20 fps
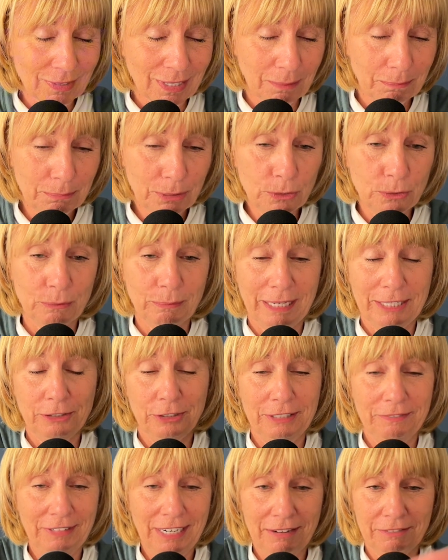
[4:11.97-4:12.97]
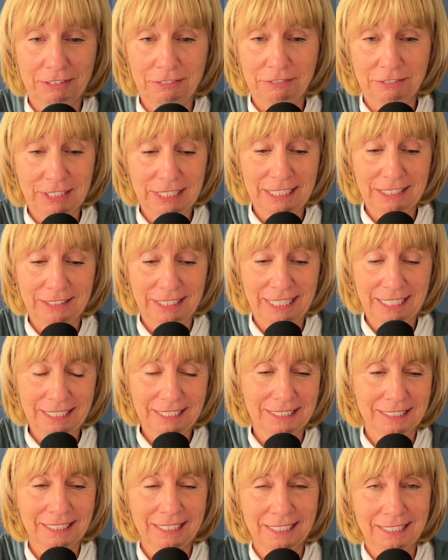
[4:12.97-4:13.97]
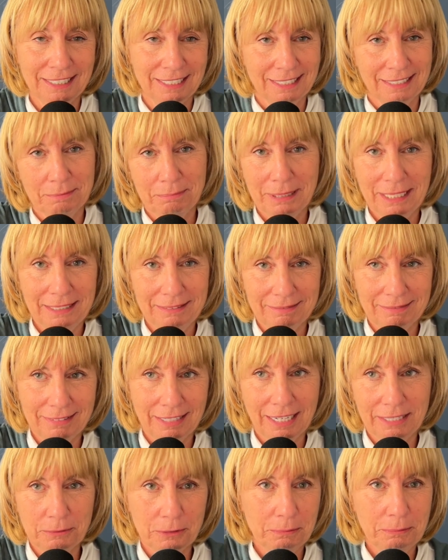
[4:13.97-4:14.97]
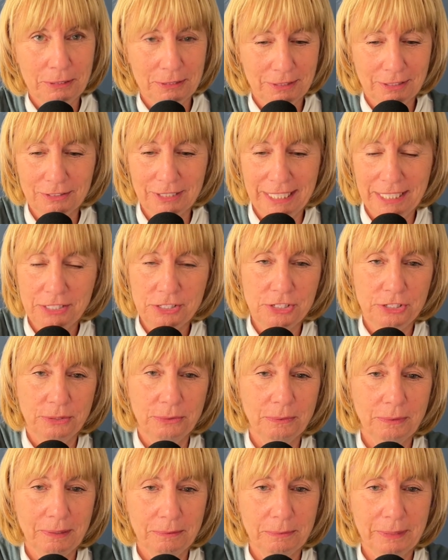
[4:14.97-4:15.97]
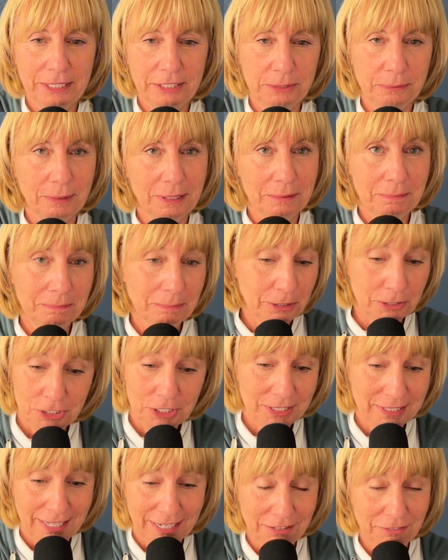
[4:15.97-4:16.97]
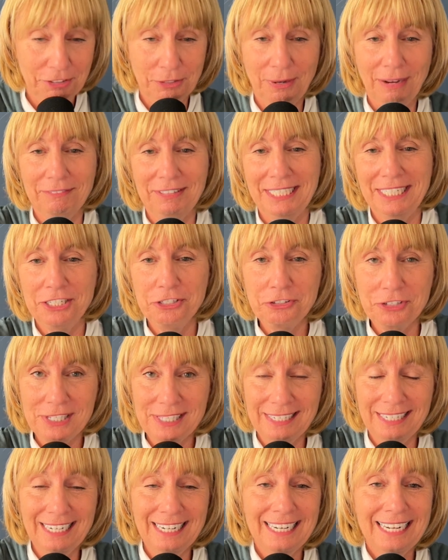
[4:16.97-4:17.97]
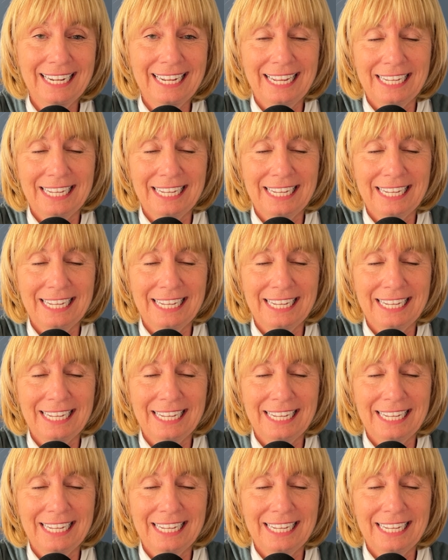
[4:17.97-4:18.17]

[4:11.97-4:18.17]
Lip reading: Boom. I don't even have an affiliate link, but I will put the link to where you want to purchase that if you have any interest in it.